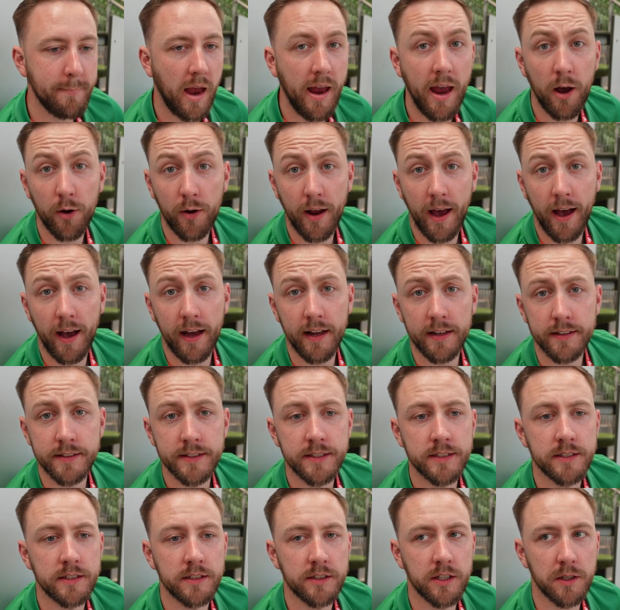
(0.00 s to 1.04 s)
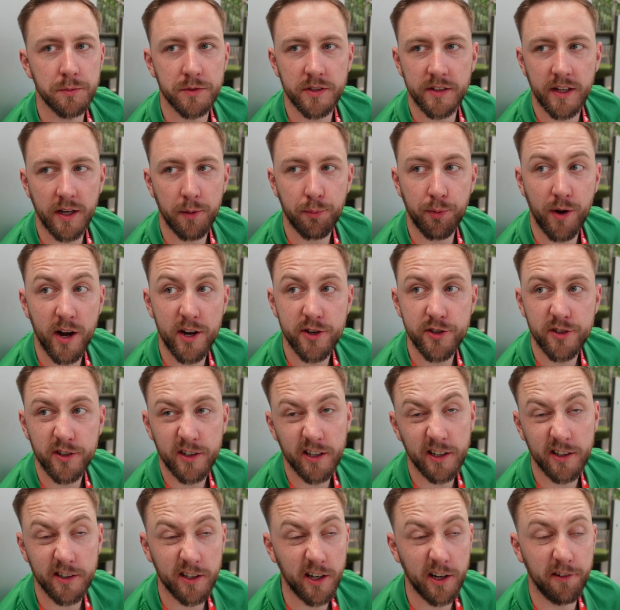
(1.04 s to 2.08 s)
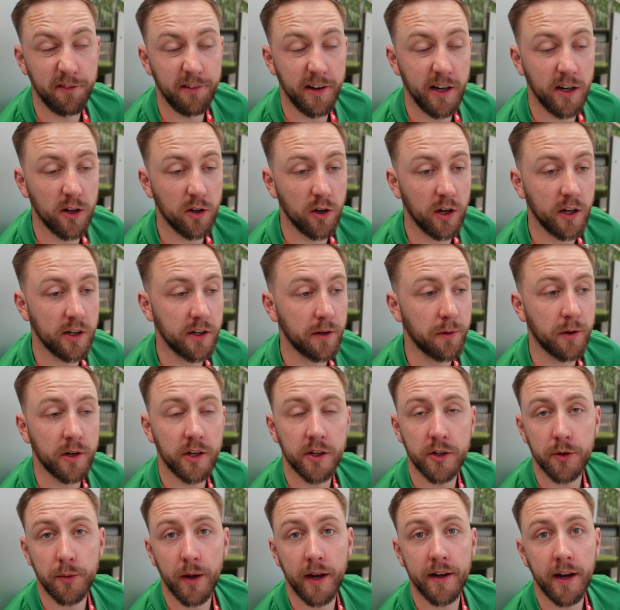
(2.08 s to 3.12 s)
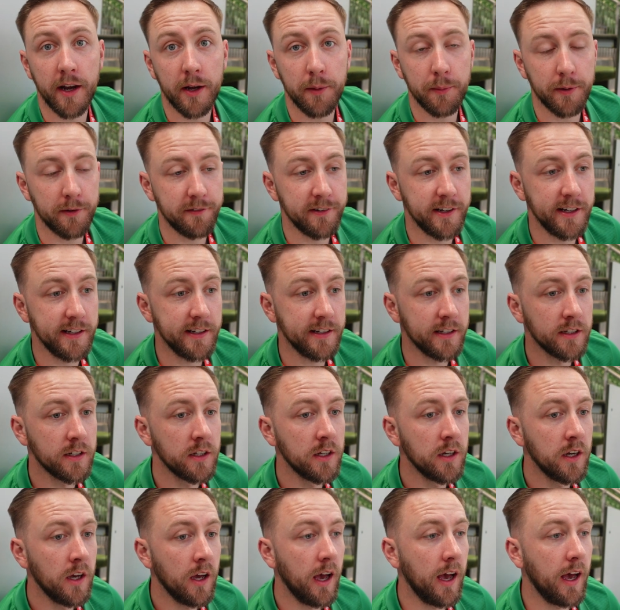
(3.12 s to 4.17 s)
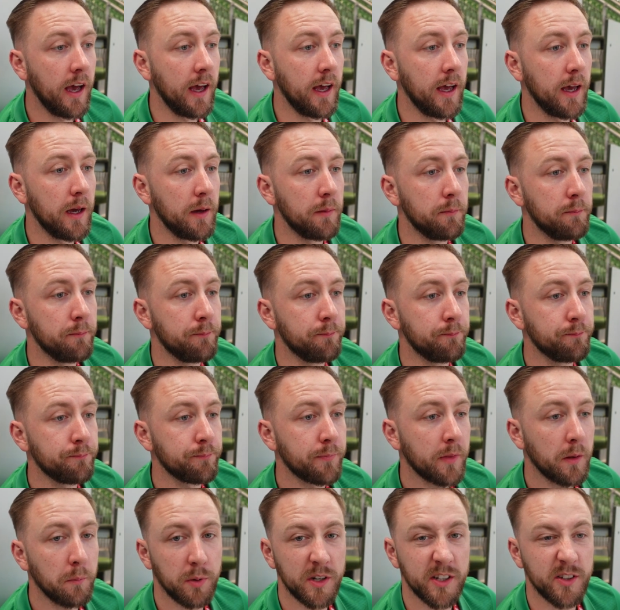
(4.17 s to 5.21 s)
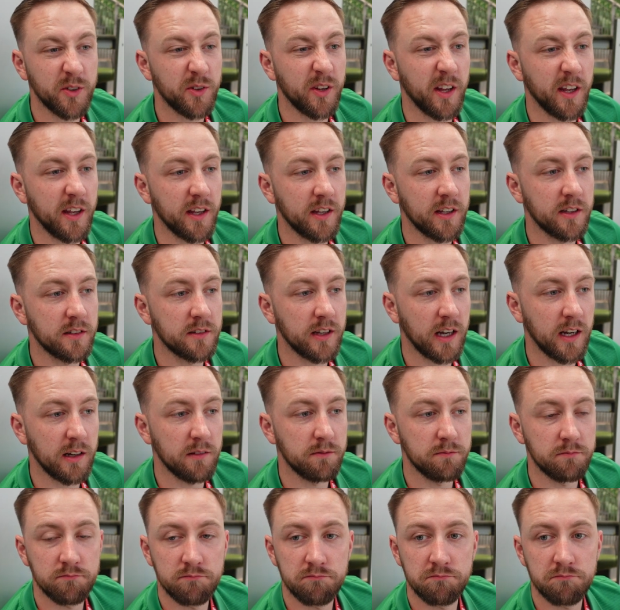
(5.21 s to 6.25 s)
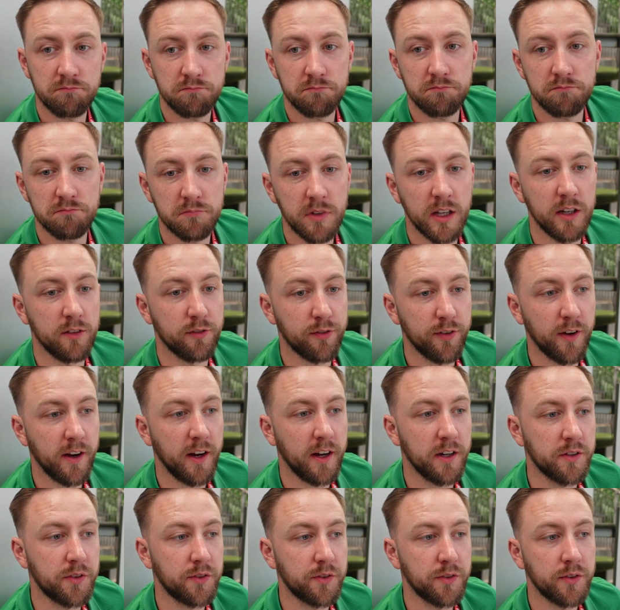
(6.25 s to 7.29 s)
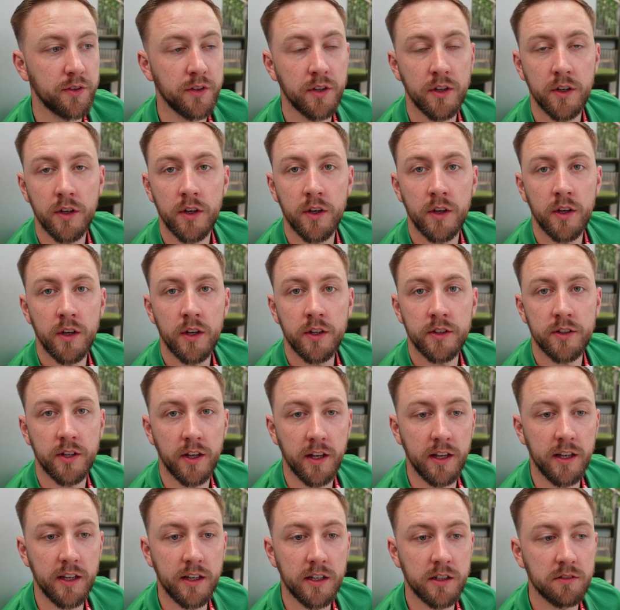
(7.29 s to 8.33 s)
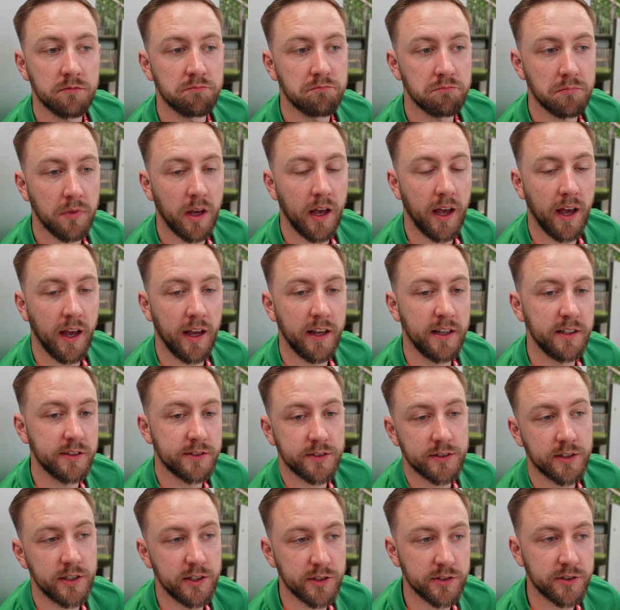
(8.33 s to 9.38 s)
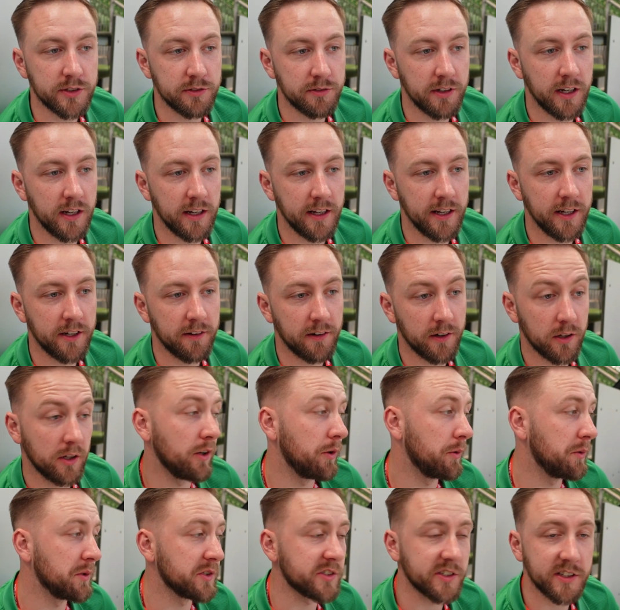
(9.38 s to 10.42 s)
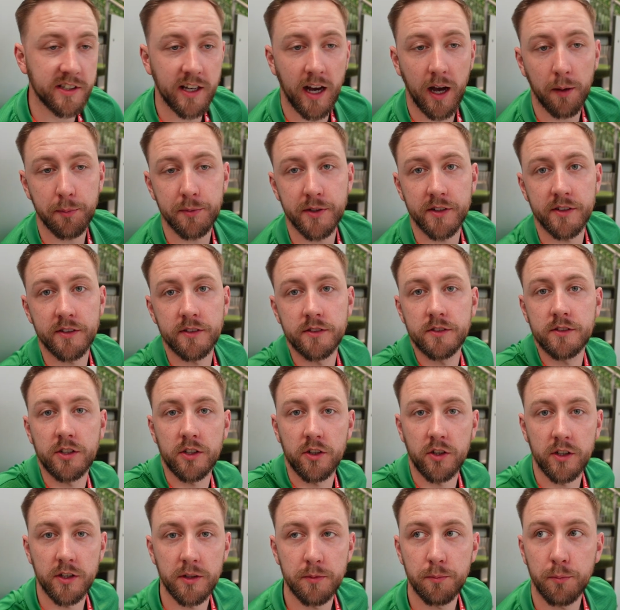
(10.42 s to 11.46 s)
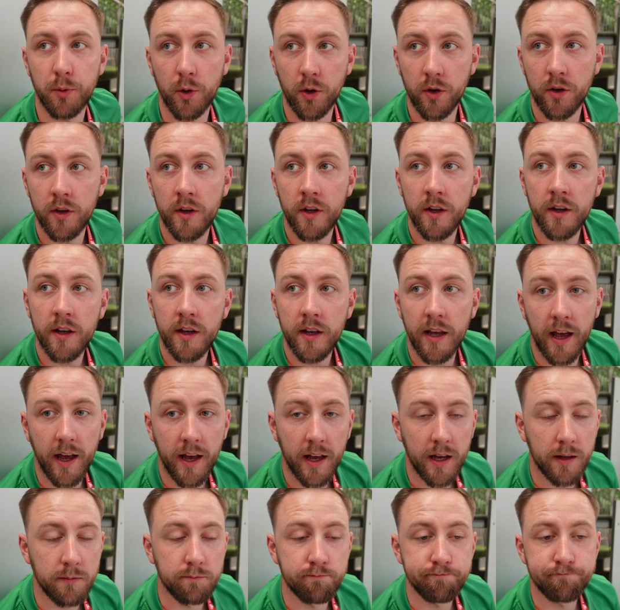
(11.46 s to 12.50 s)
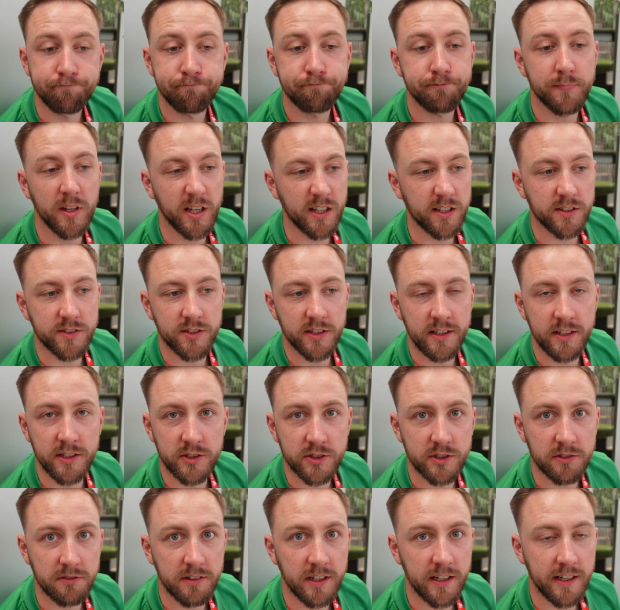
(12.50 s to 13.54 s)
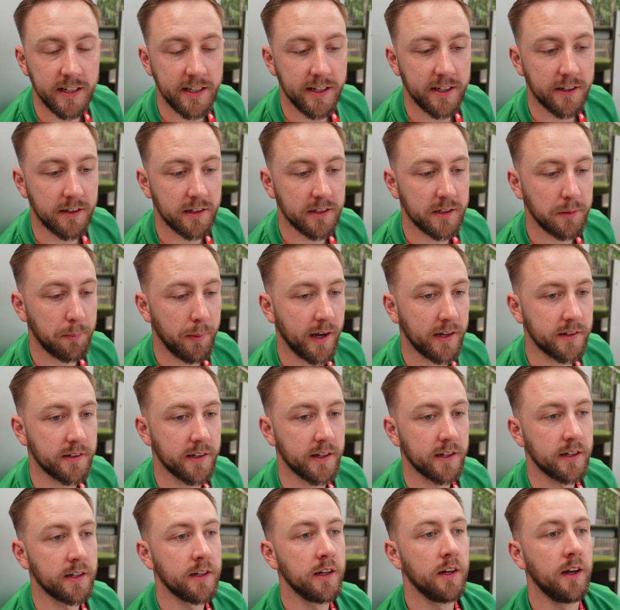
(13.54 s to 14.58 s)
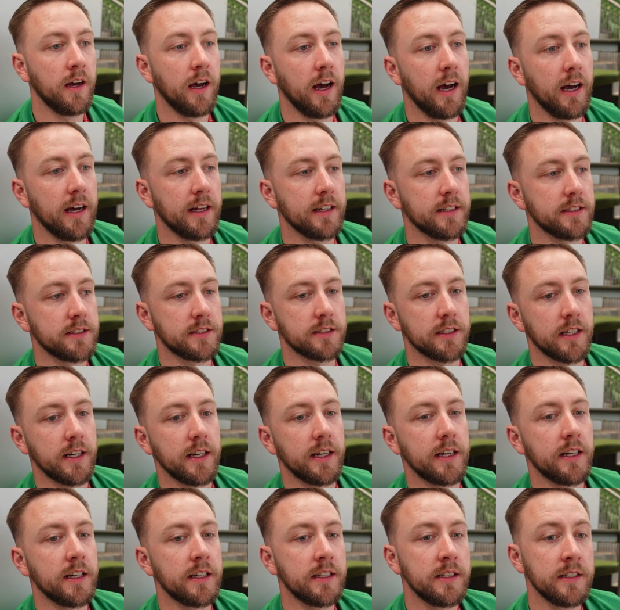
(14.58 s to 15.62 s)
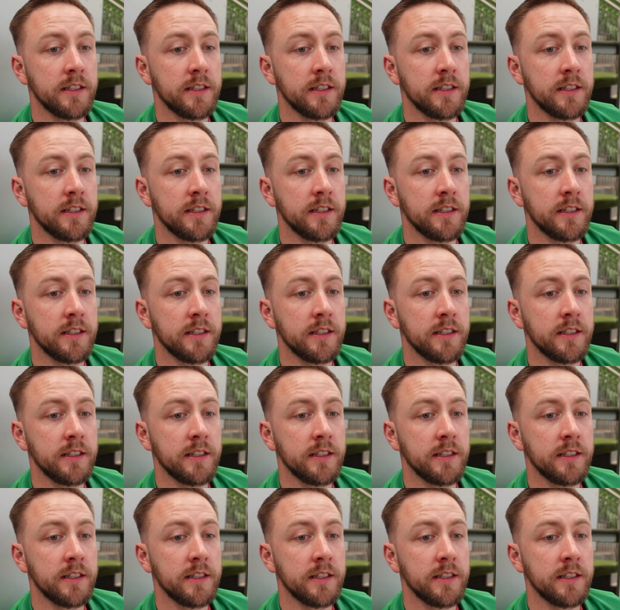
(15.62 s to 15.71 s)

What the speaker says: out of hand in terms of their pressure. They didn't really look like they were going to do it anyway, really. But I do think that, in fairness to Egan, he's the real leader. I know he wasn't captain tonight, but you can see he's the real leader at the back there. And